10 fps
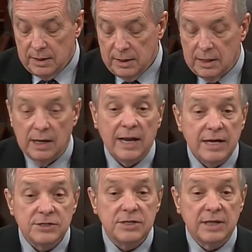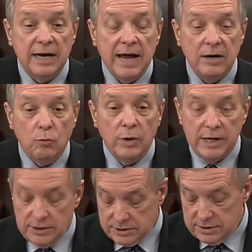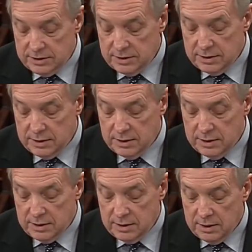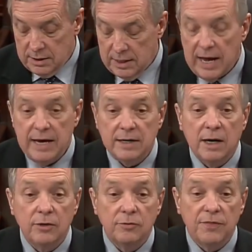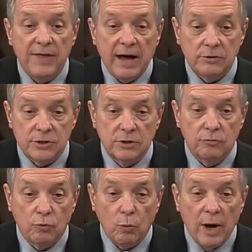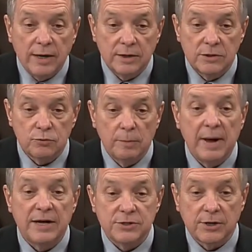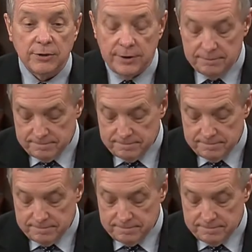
In less than 8 weeks, 800,000 Rwandans were massacred.